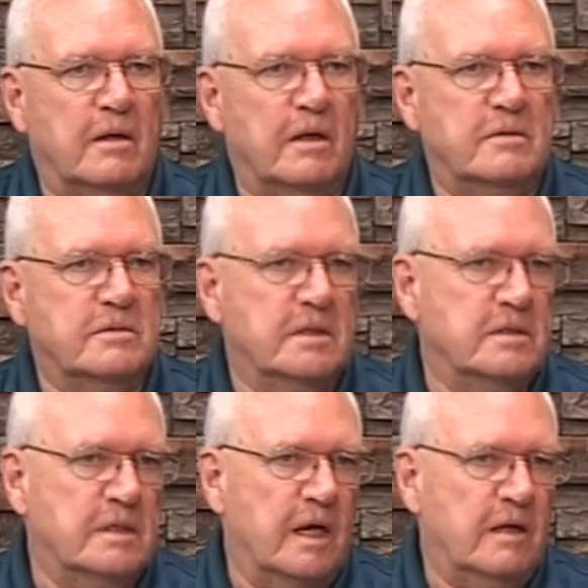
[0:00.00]

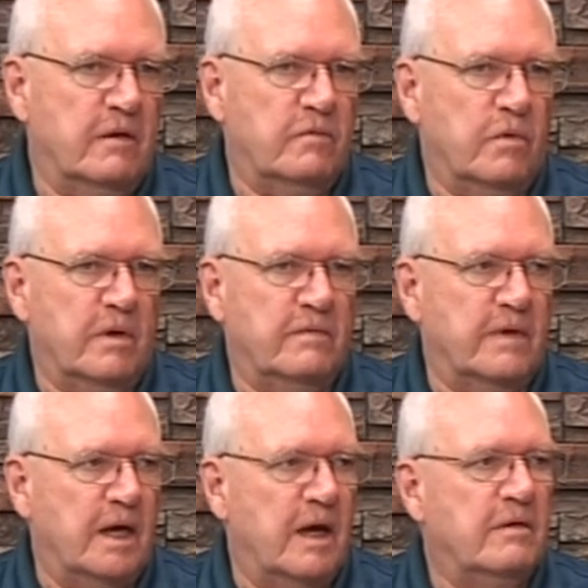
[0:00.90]
Since
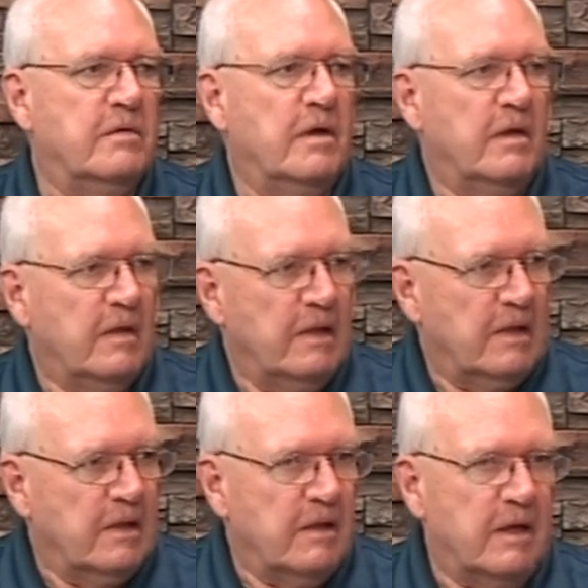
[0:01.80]
1945,
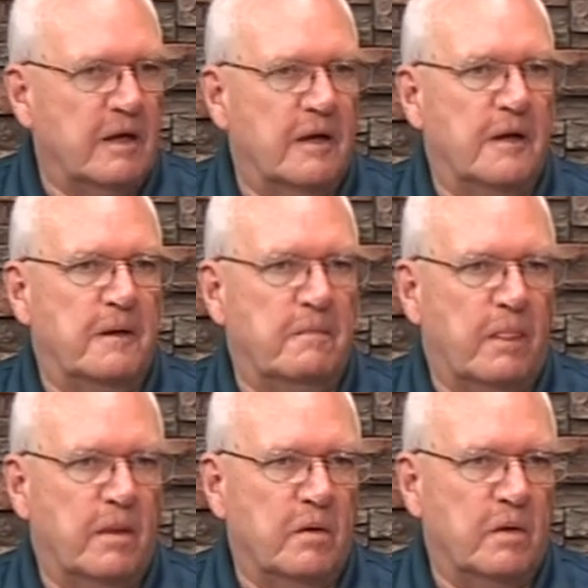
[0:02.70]

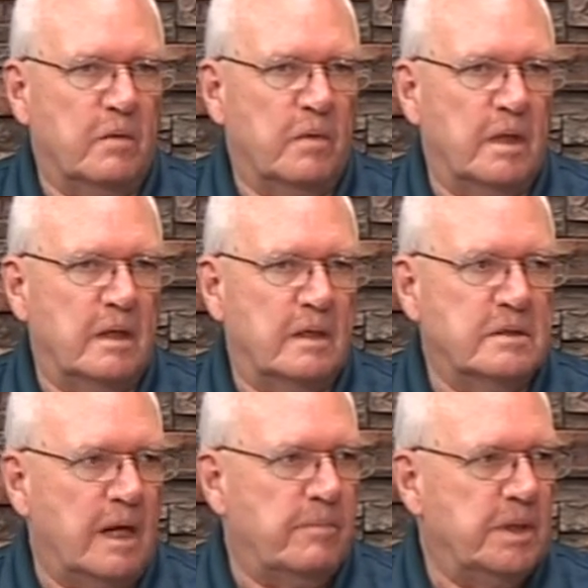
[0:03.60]
when the
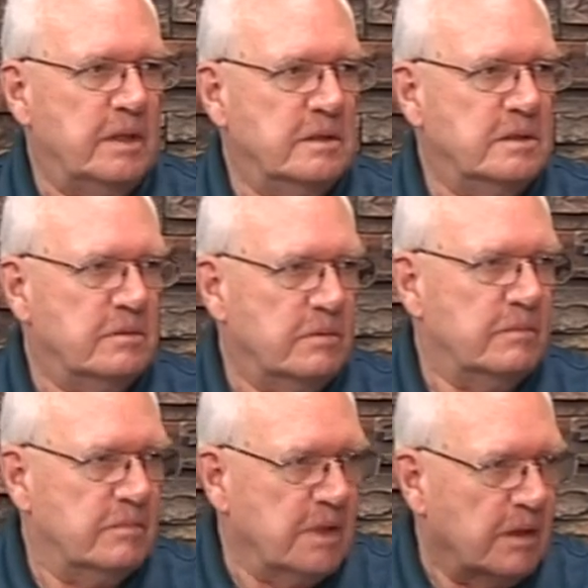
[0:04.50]
Japanese were,
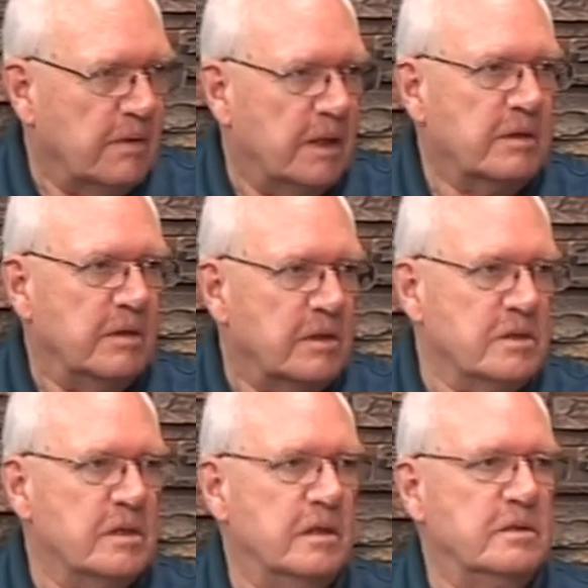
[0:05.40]

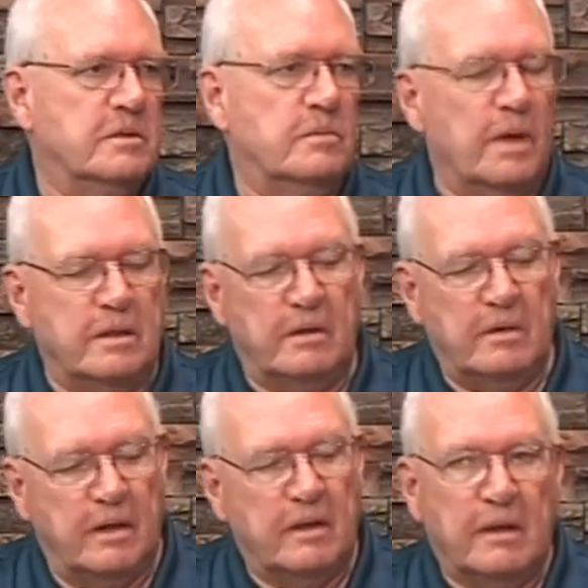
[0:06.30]
unconditionally surrendered,